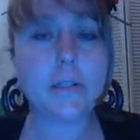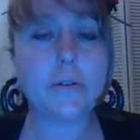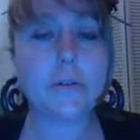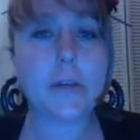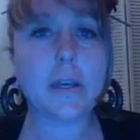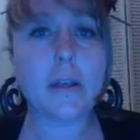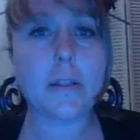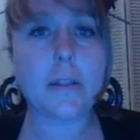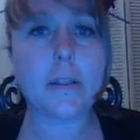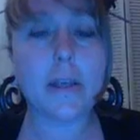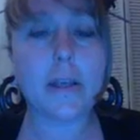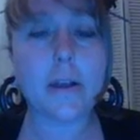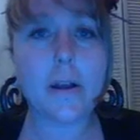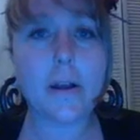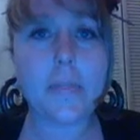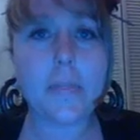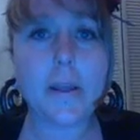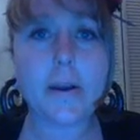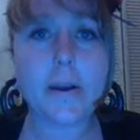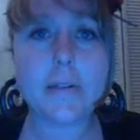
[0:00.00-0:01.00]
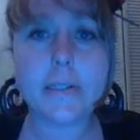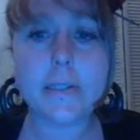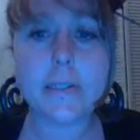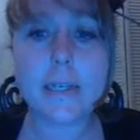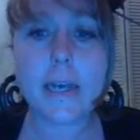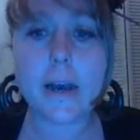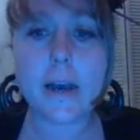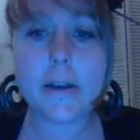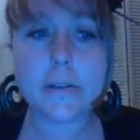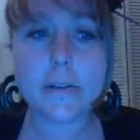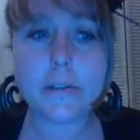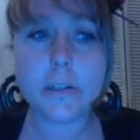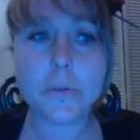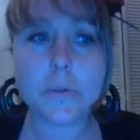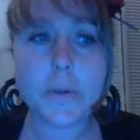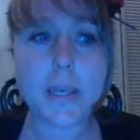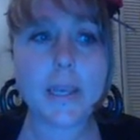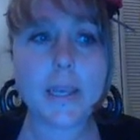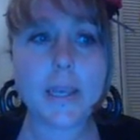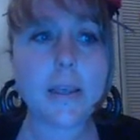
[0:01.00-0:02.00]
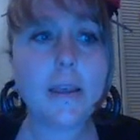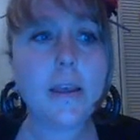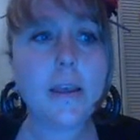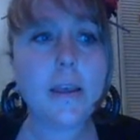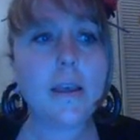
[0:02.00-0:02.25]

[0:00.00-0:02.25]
You can click on there and see how you're doing.